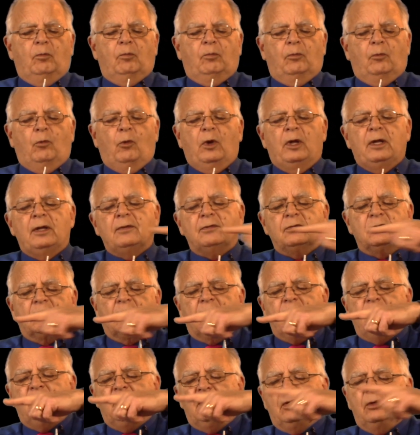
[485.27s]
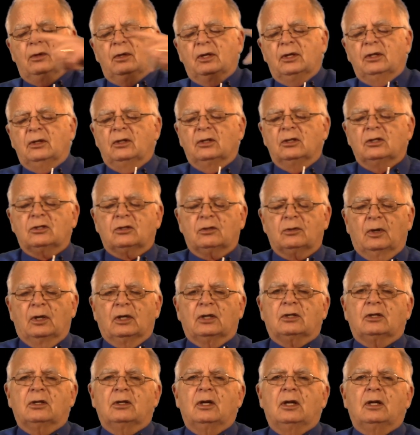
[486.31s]
waves can be going in this
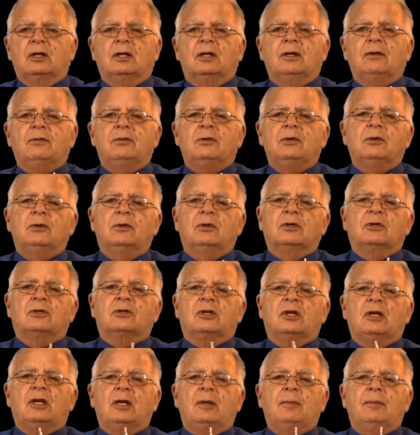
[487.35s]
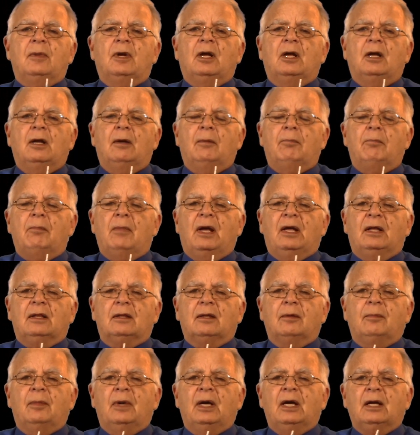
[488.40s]
direction and give you the same
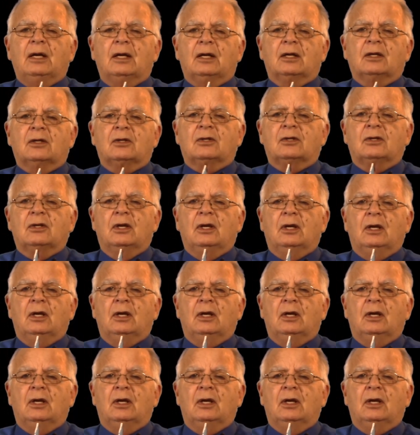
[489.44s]
mathematics